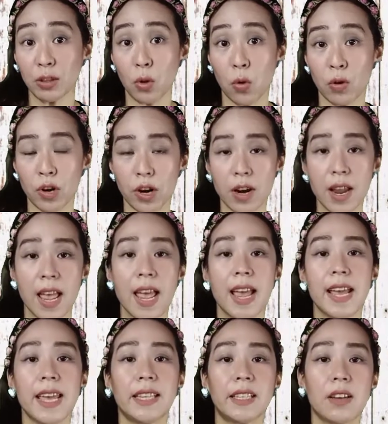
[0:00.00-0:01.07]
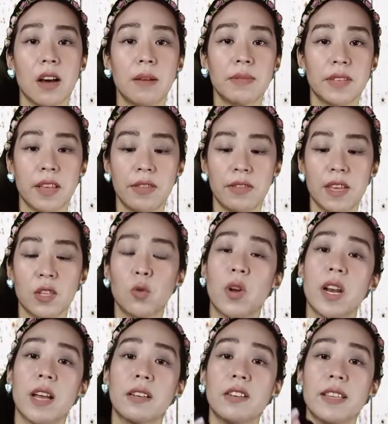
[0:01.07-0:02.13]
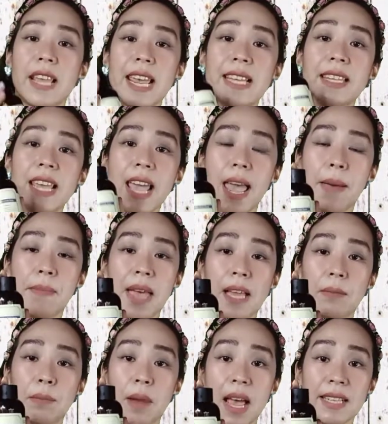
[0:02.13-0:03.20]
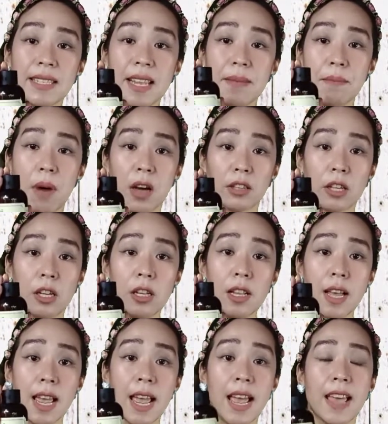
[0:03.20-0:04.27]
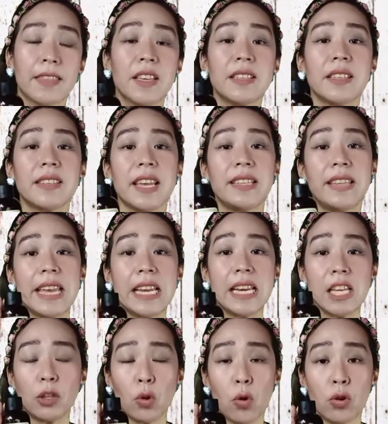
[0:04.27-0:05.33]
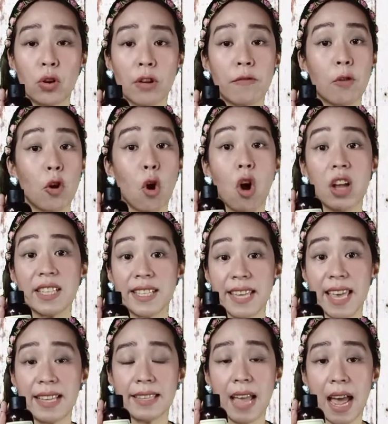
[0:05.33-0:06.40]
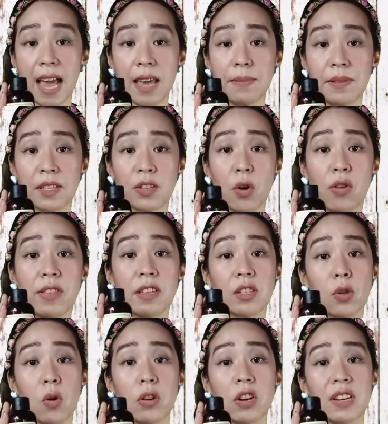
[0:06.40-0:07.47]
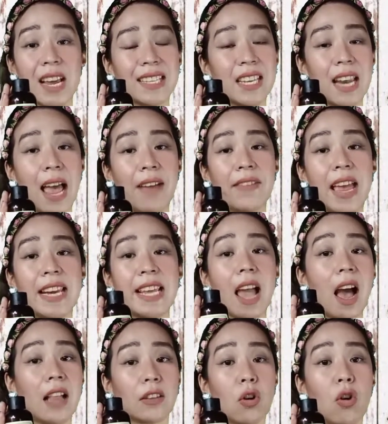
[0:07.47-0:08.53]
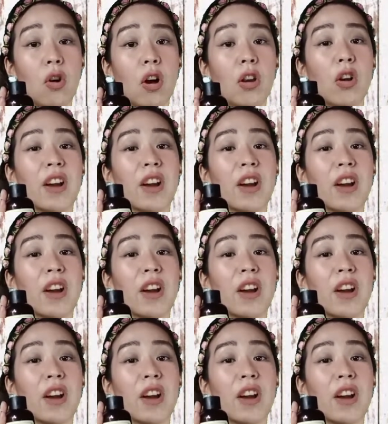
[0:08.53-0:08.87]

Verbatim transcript: Toner. It comes in this one hundred eighty milliliter plastic bottle. This is a daily toner for all skin types, so this toner doesn't have any alcohol